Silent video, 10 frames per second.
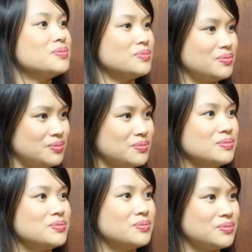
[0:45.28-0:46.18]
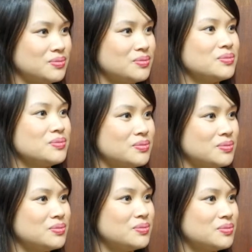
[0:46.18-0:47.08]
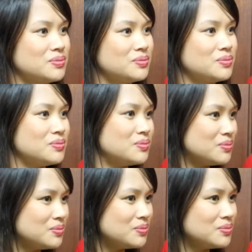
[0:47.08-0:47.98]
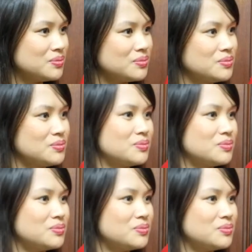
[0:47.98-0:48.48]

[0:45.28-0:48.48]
(not speaking)